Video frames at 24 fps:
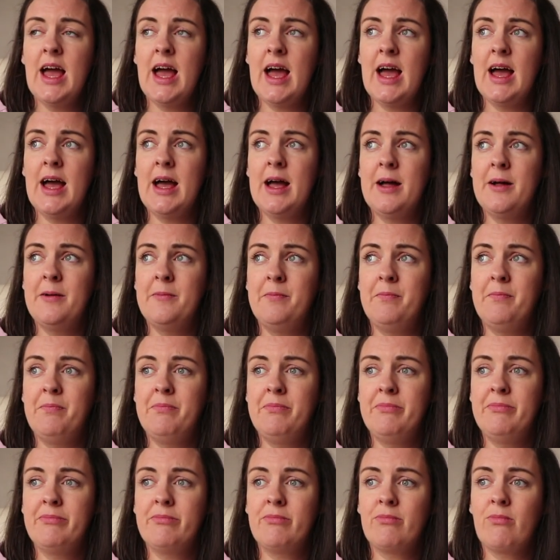
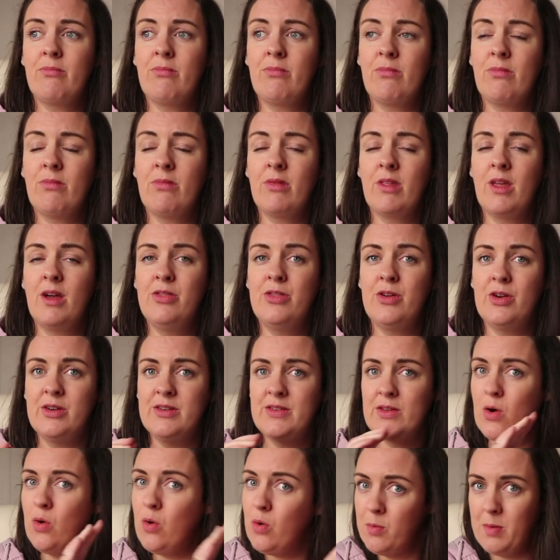There
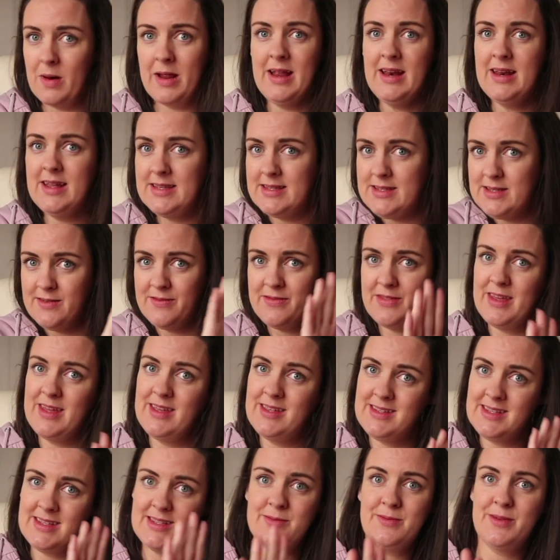is a whole playlist of
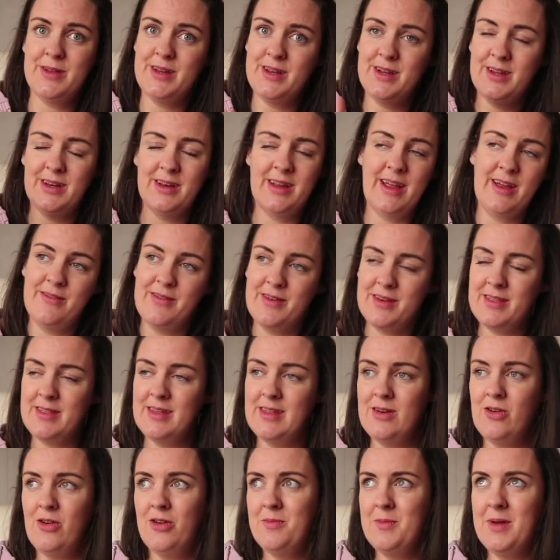things explaining
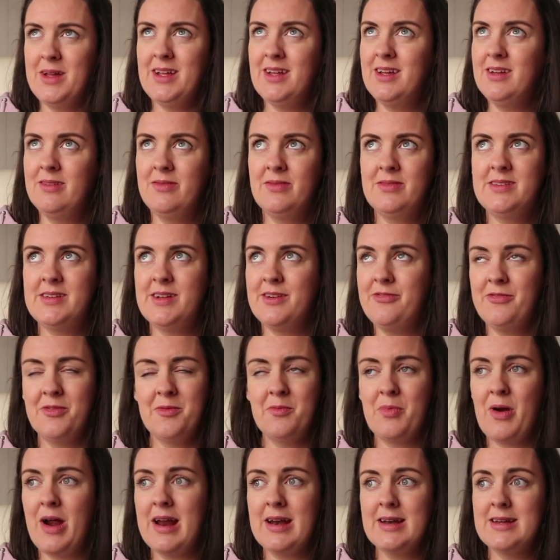everything, all my
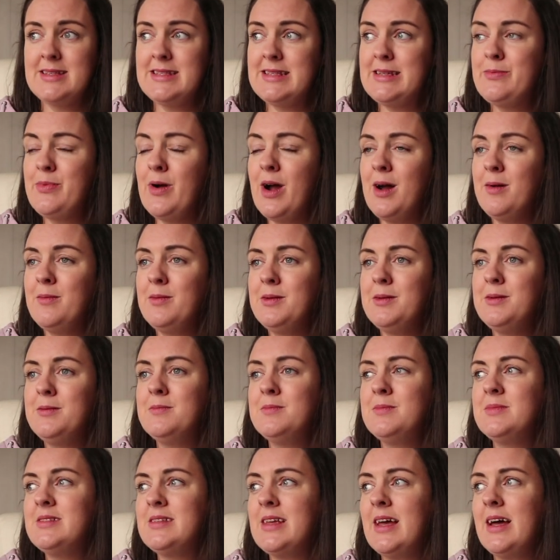different pregnancy
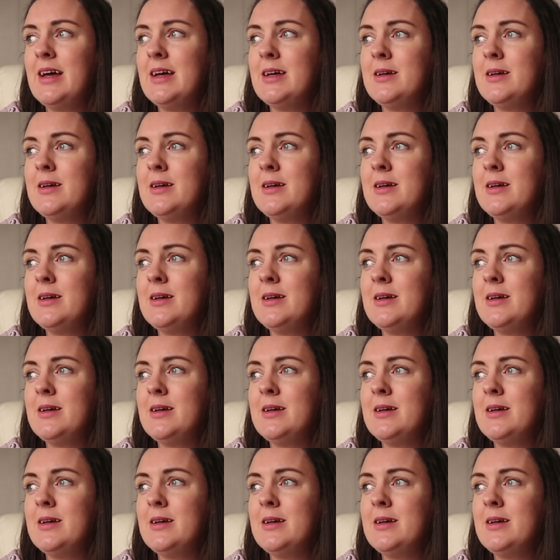problems.